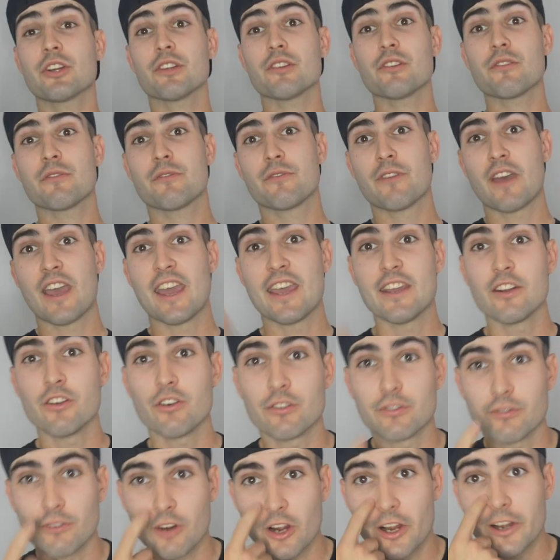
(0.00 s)
got the fan
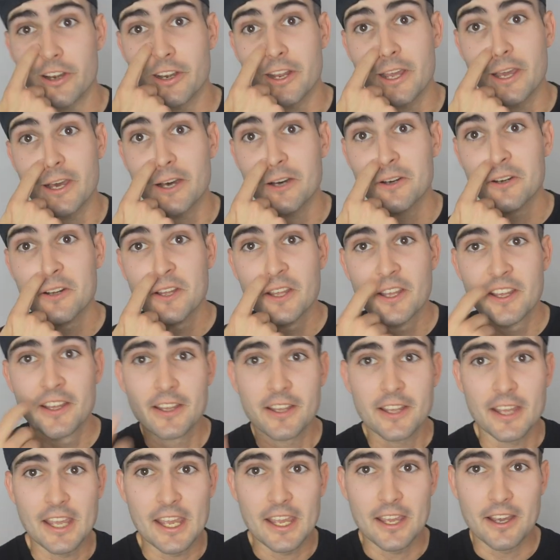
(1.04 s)
on right now.
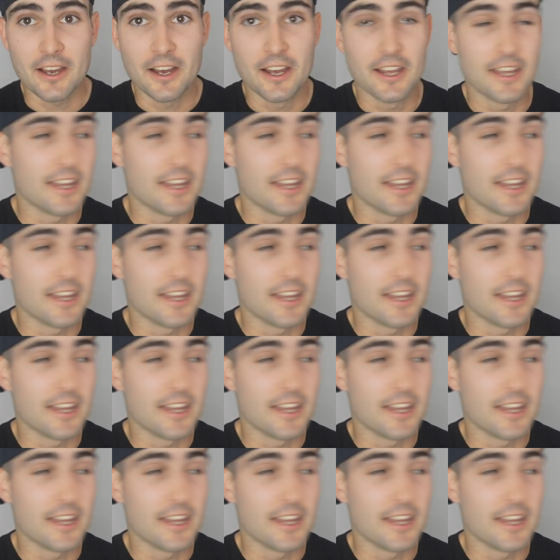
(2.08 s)
Uh,